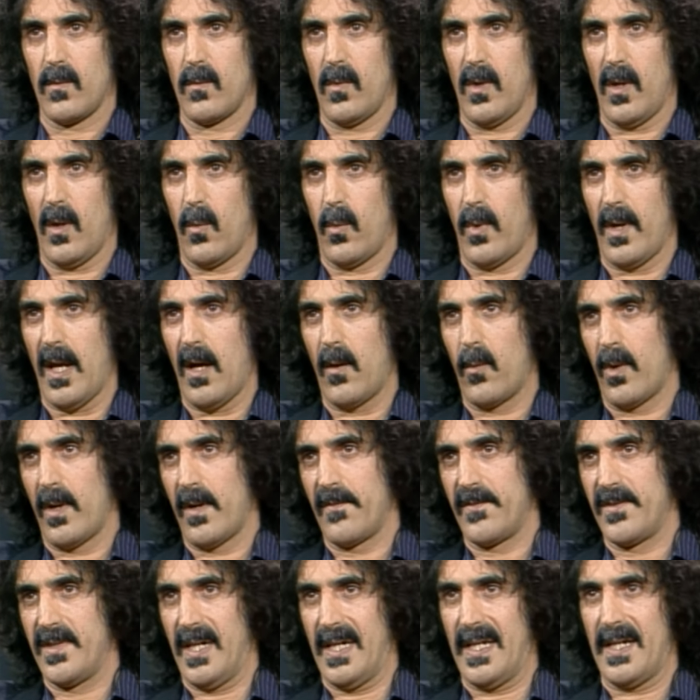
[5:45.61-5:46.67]
Well, what I would
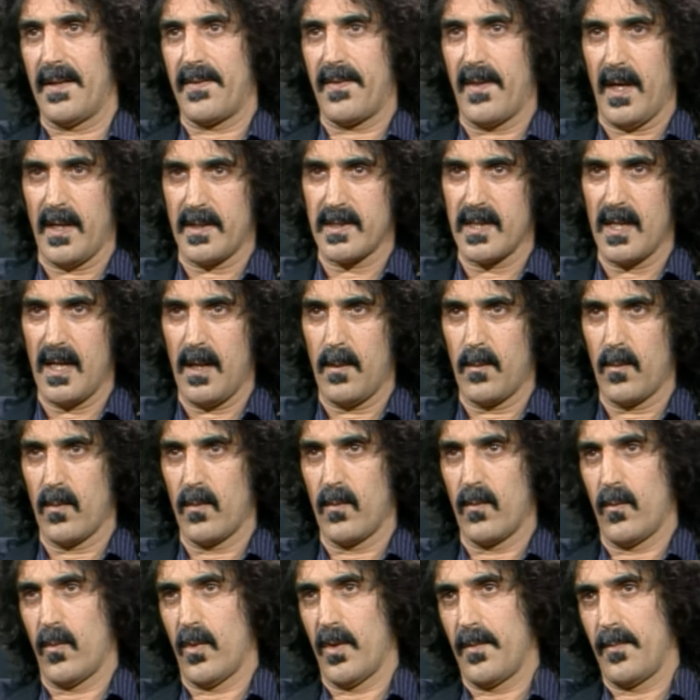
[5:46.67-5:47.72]
have done at that
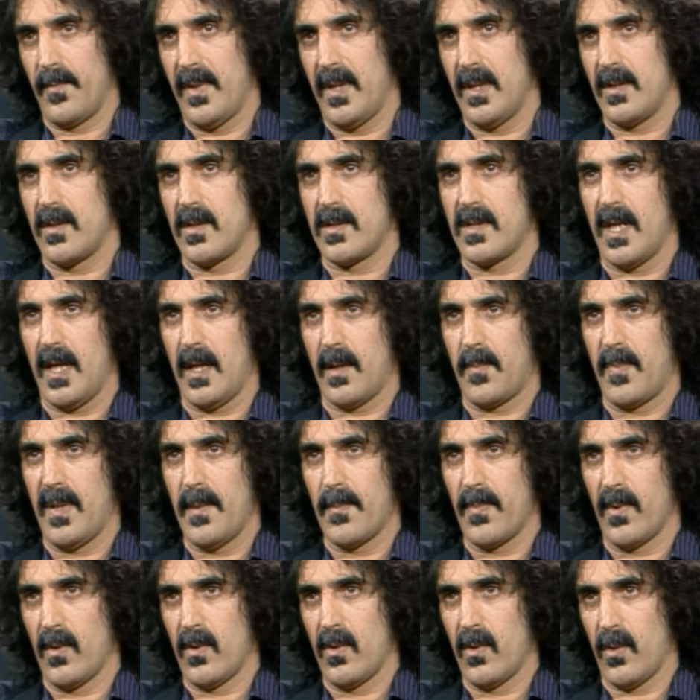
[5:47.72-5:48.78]
time would be to take
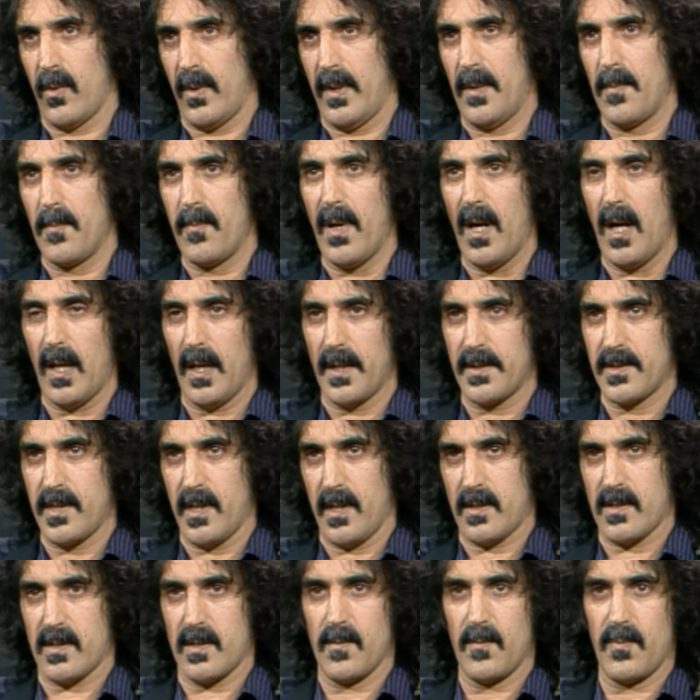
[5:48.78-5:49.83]
people who were in
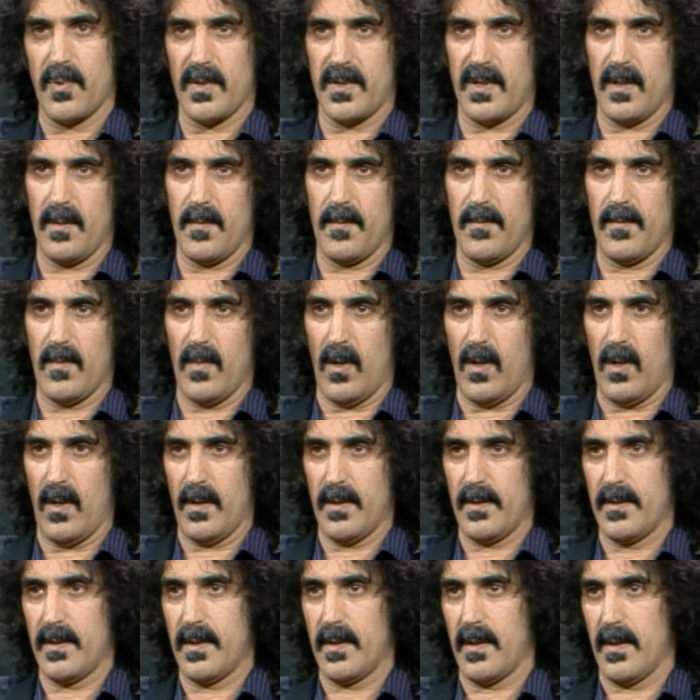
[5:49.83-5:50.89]
politics and put them
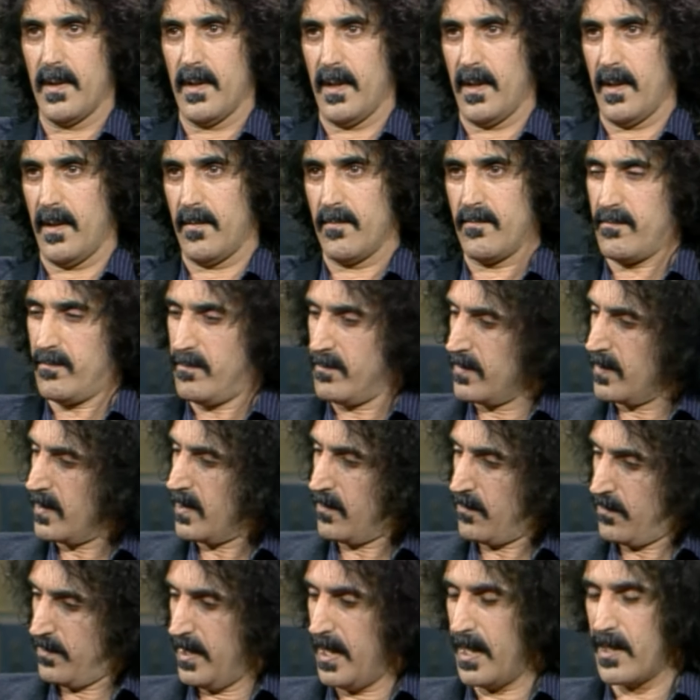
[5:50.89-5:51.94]
on
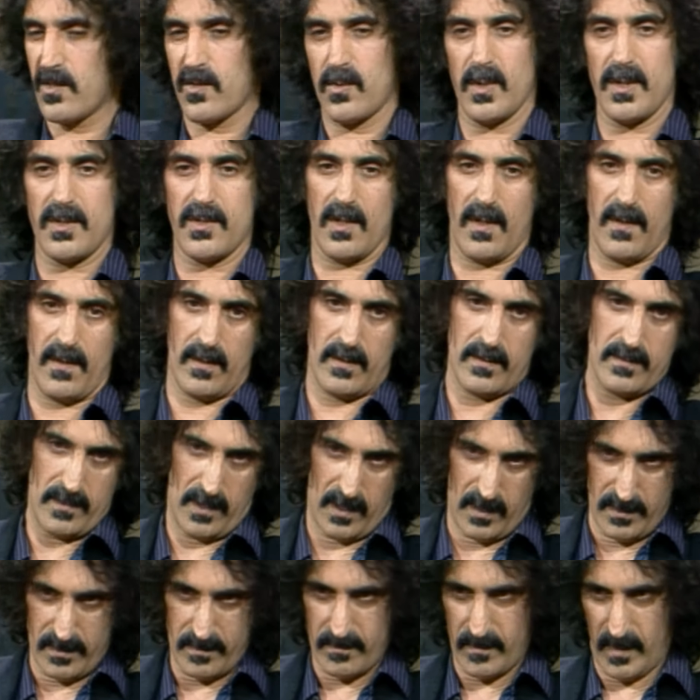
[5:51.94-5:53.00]
next to each other
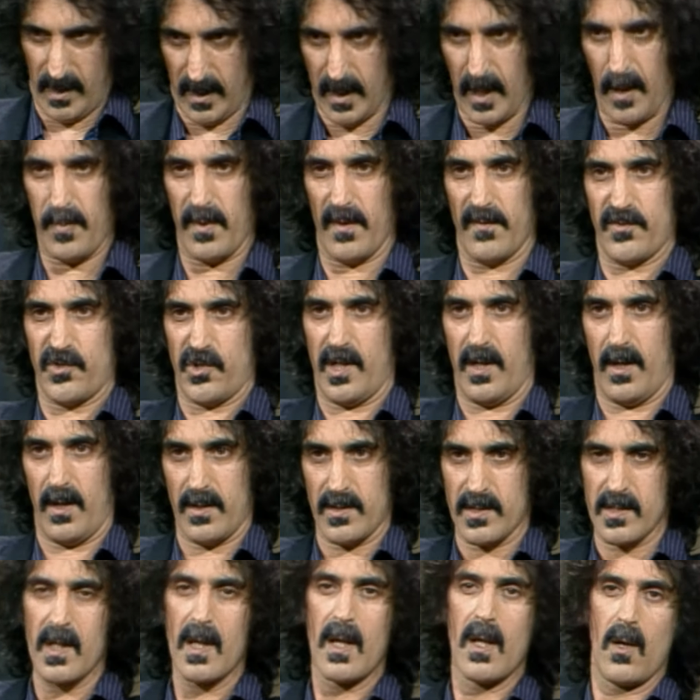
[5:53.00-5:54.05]
on a couple of
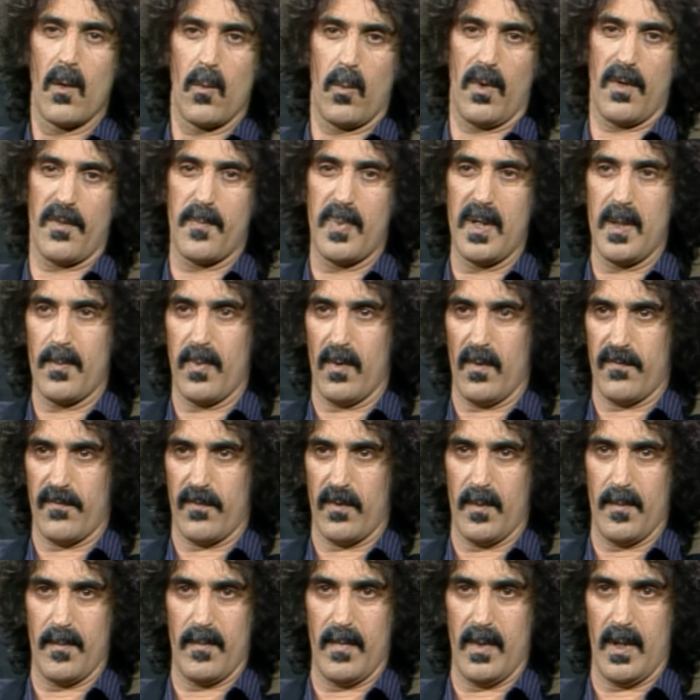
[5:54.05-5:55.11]
chairs with people
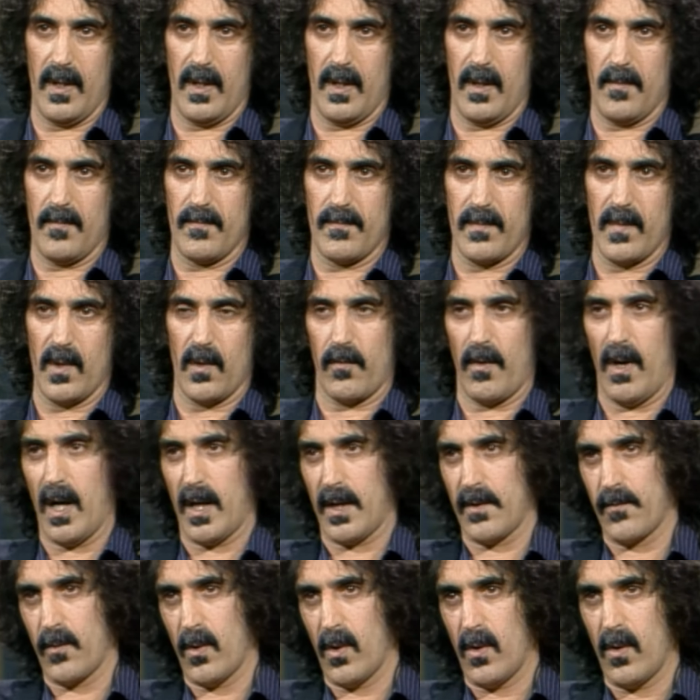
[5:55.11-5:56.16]
from rock
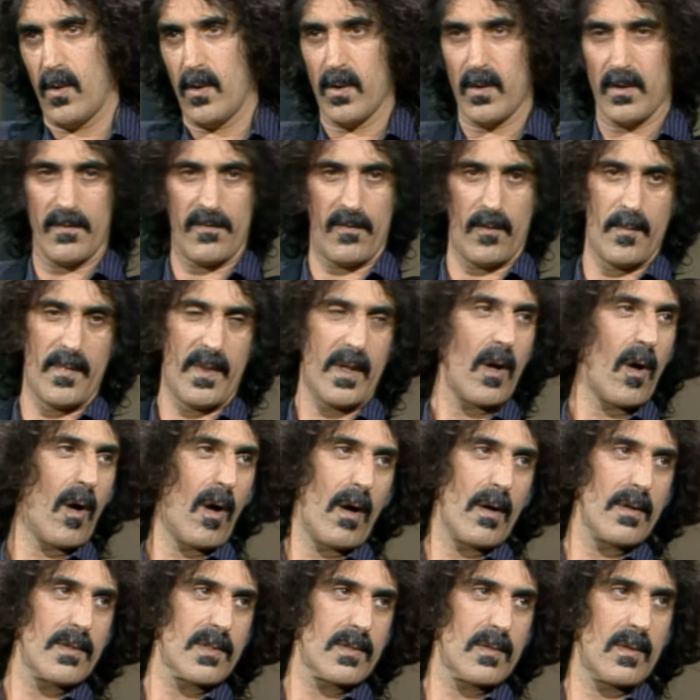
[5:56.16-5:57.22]
and roll or from the
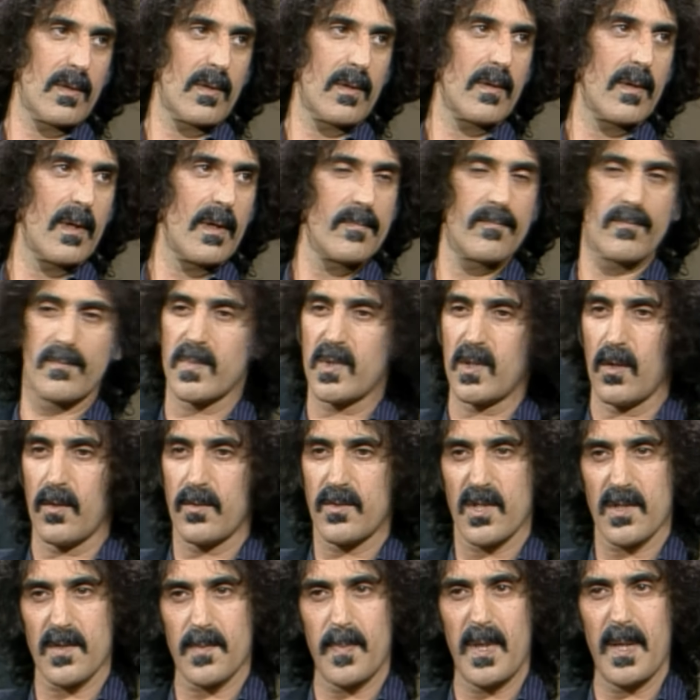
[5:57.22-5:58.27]
arts, or, you know,
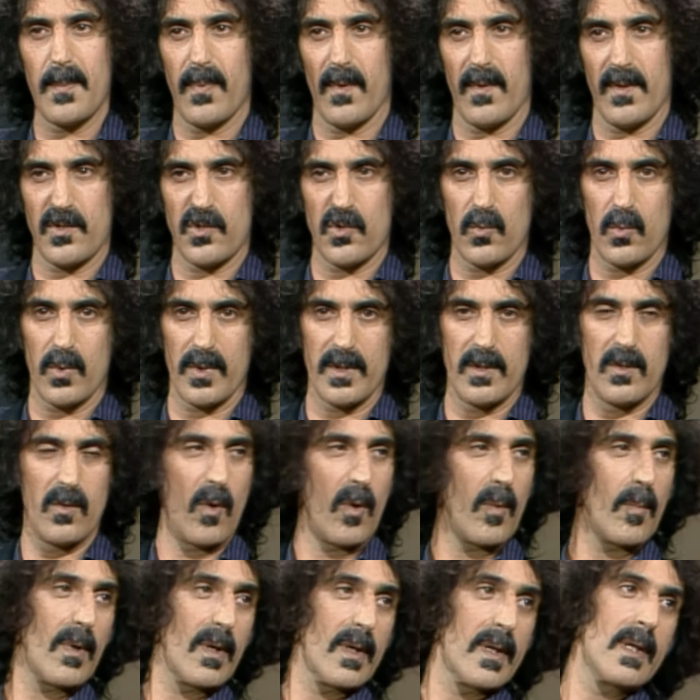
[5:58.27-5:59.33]
just people that you wouldn't
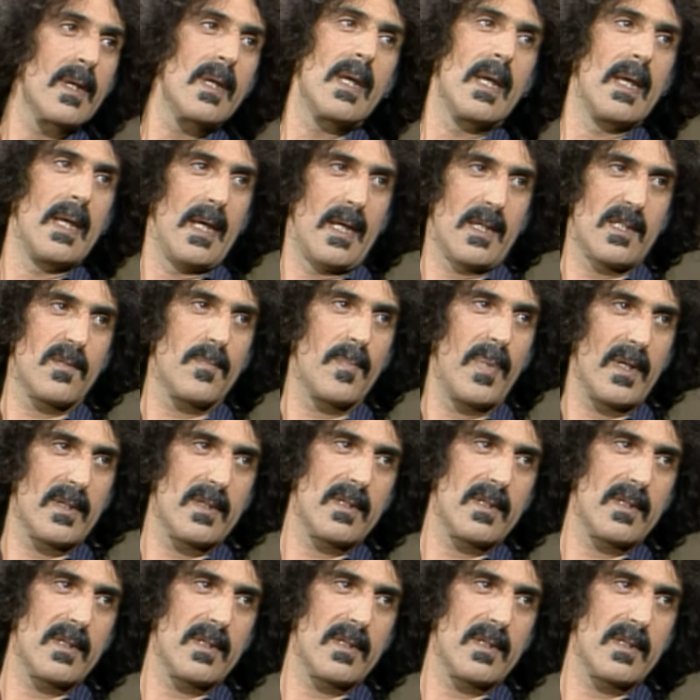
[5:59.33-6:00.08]
normally expect